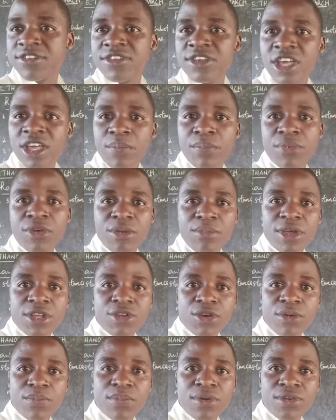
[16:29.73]
the
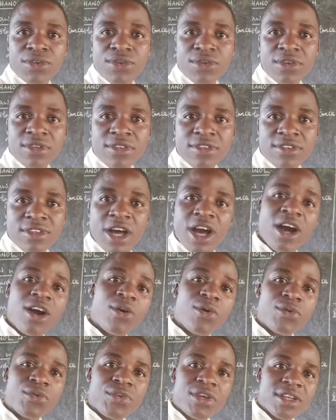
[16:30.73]
employment opportunities, how
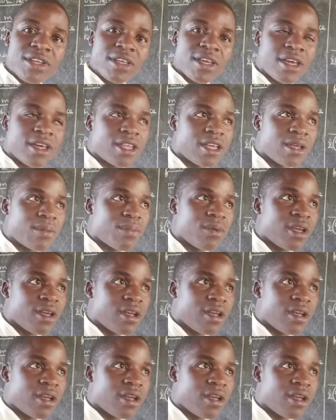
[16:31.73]
will it help?